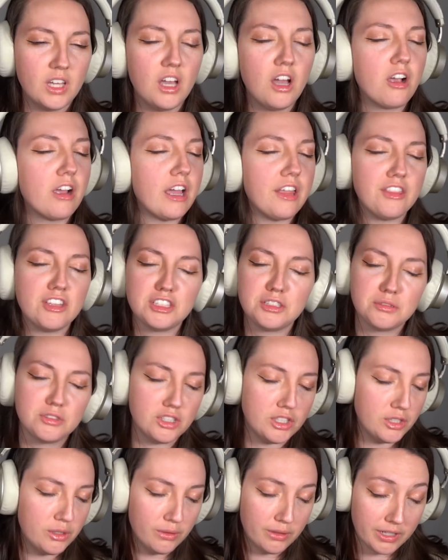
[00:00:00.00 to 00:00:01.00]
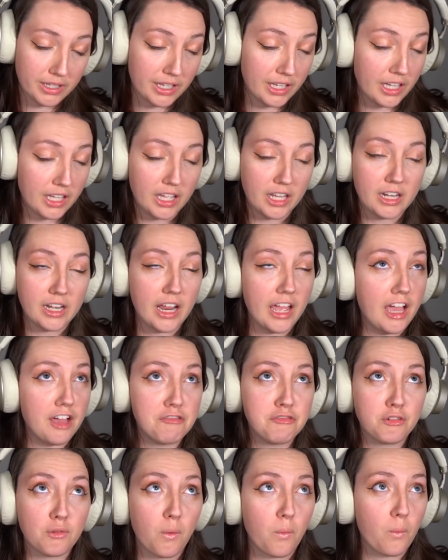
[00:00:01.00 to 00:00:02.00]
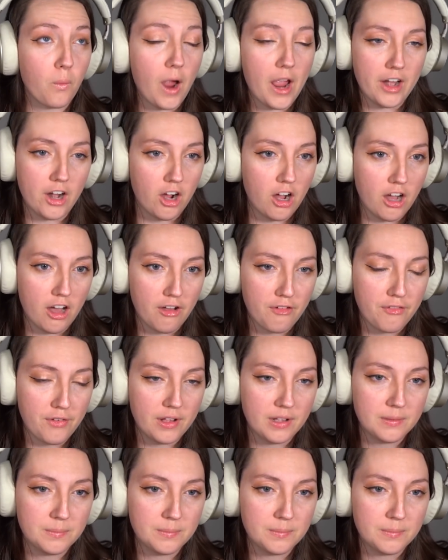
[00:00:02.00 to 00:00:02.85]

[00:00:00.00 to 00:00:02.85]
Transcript: Okay, this dude can F right off.